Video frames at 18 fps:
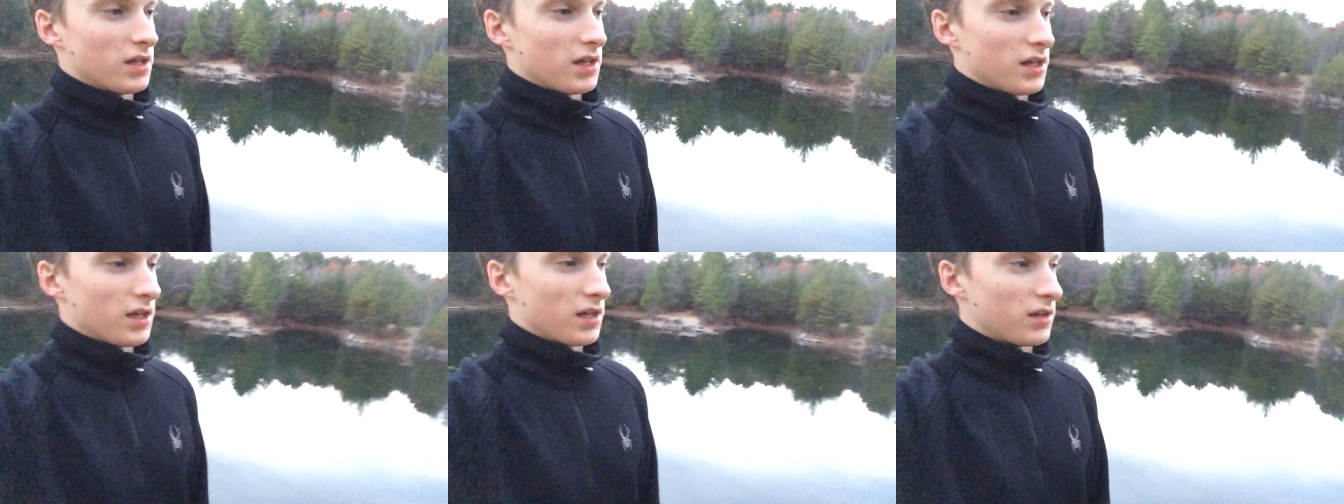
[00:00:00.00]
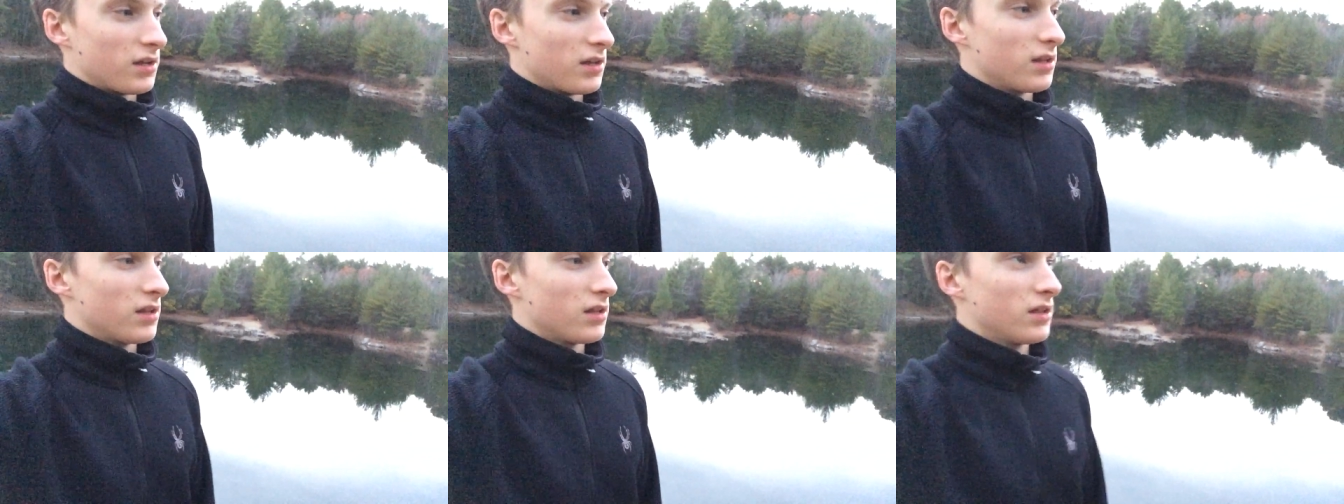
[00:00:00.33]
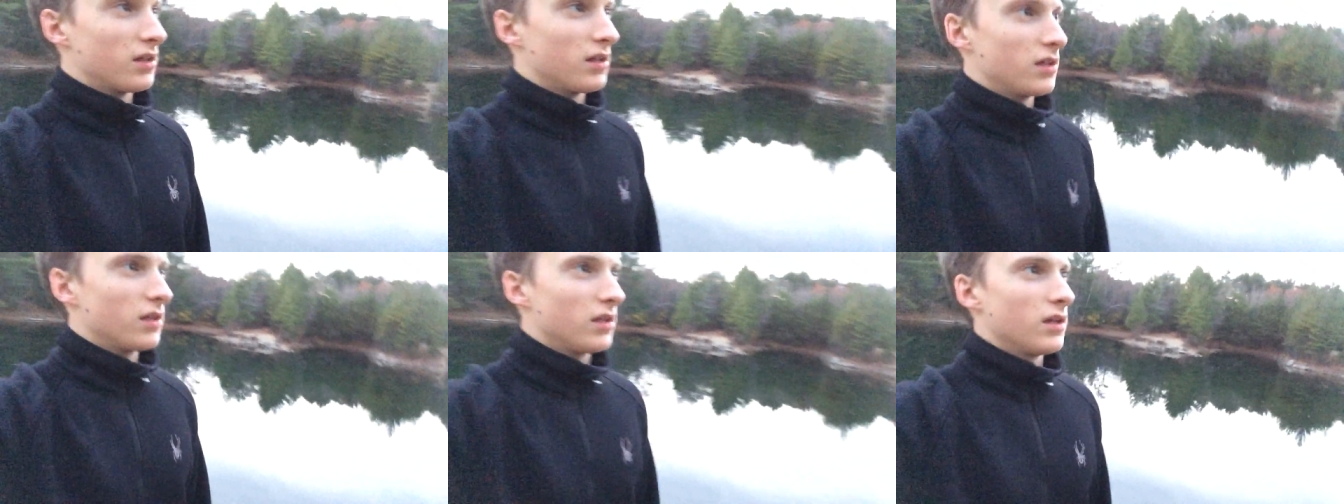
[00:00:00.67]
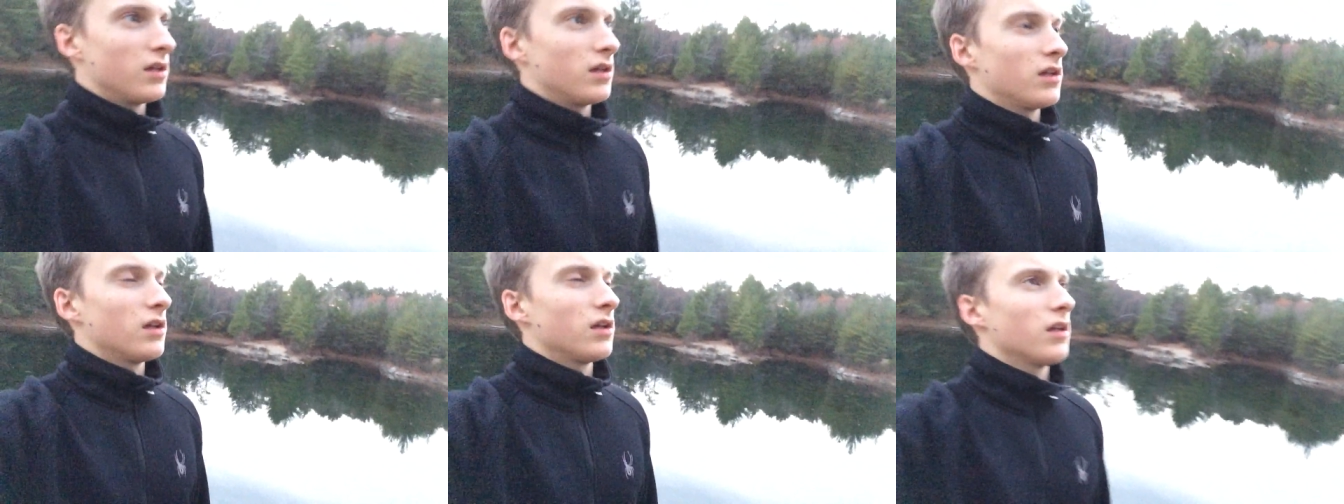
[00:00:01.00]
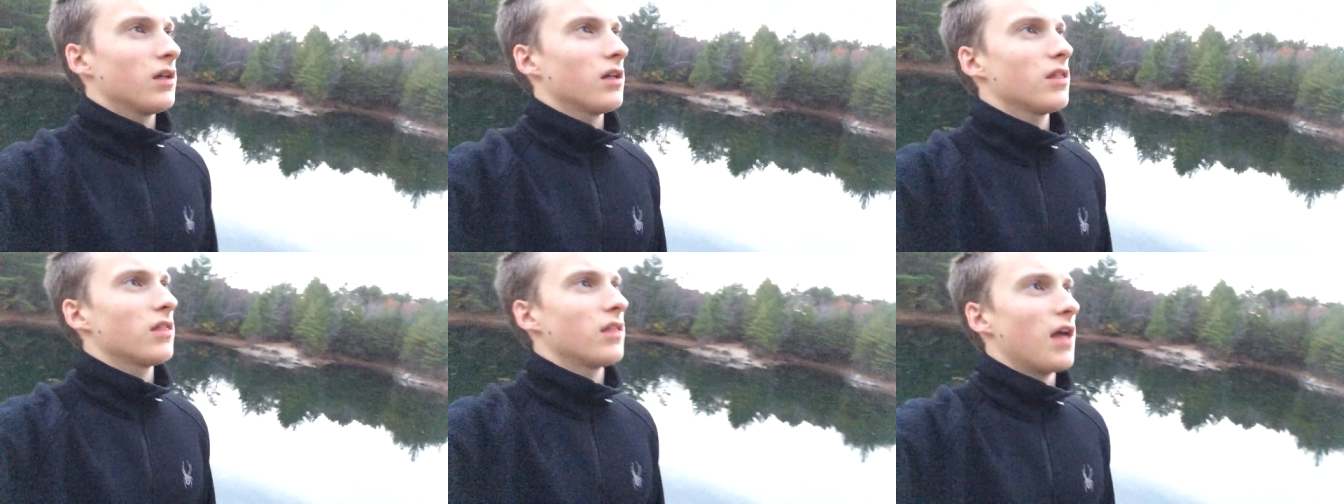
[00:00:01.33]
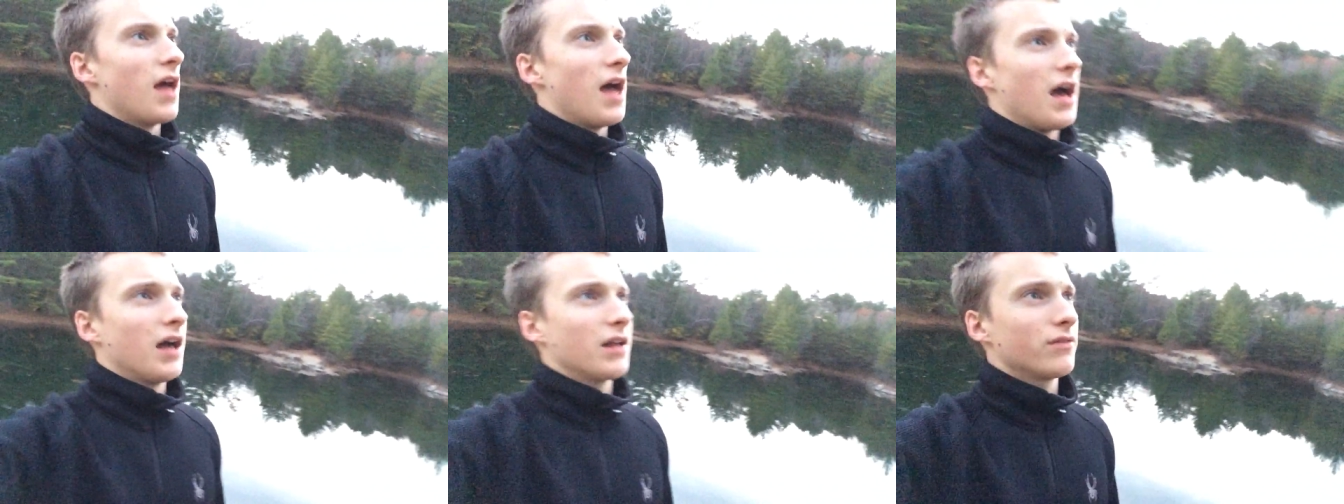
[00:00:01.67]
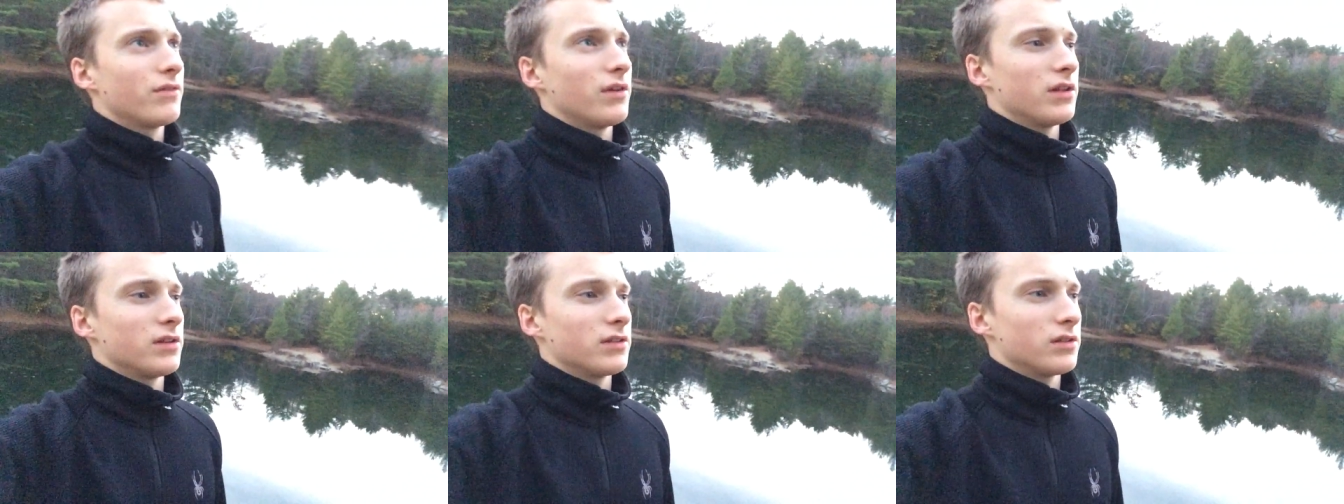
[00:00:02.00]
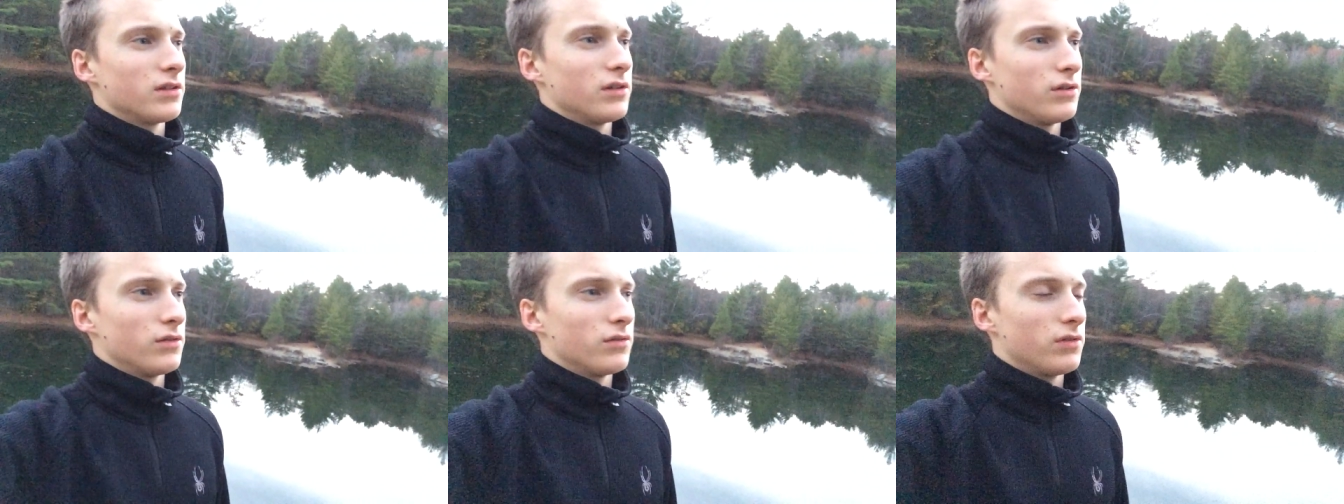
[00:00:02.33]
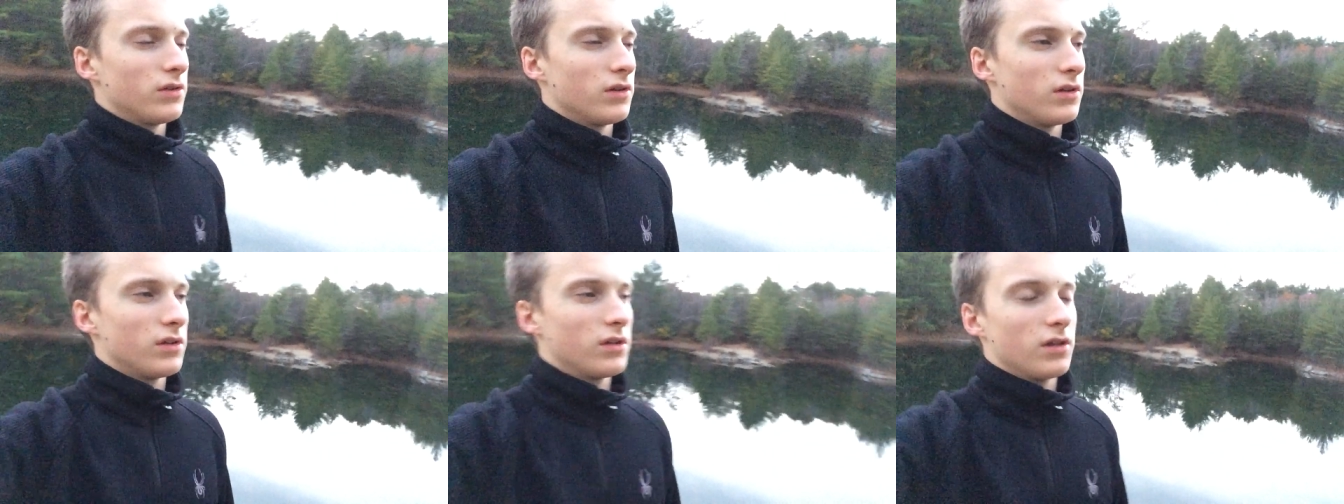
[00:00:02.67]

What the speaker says: and the advent of